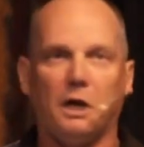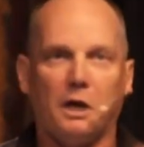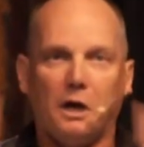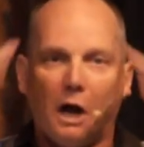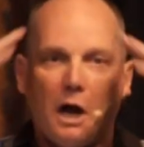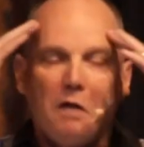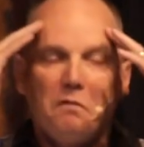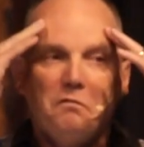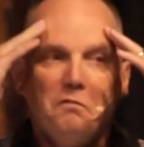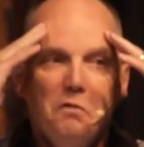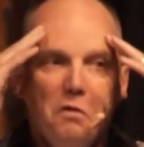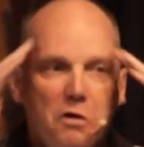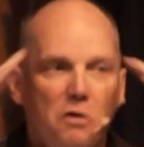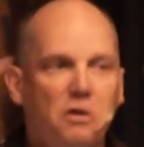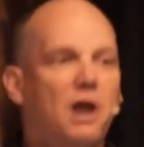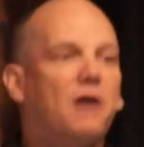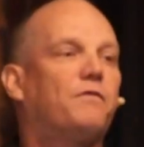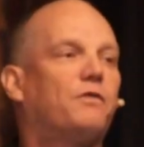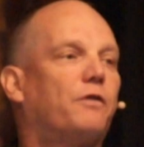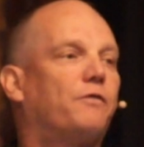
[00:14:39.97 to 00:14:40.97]
and I have
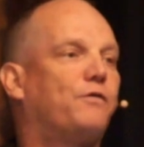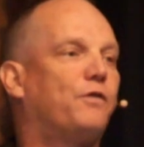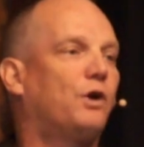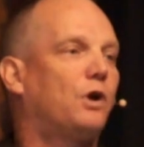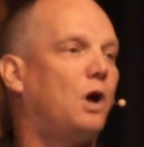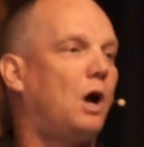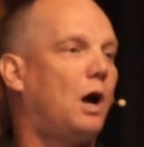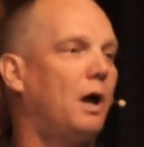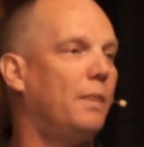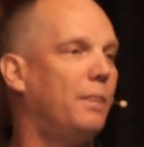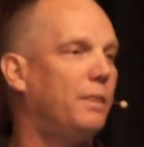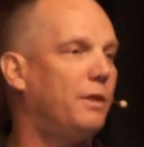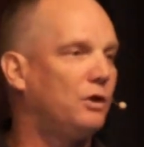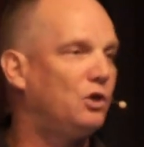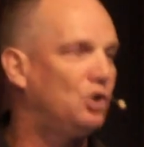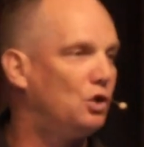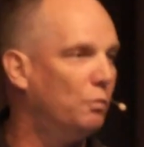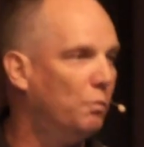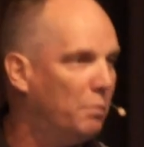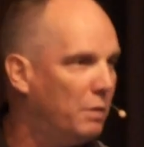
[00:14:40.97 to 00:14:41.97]
never forgotten the
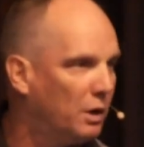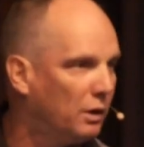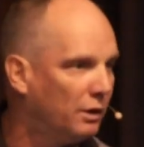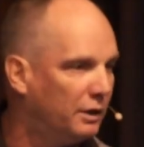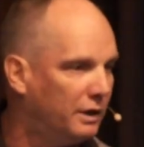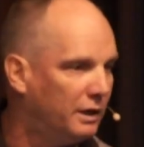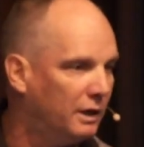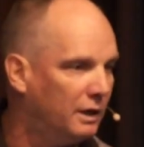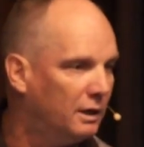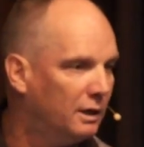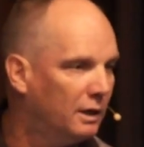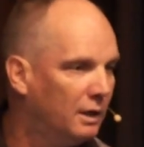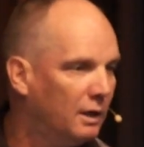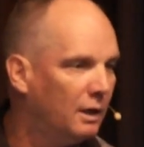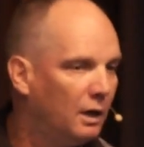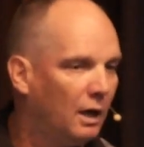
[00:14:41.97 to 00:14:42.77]
humility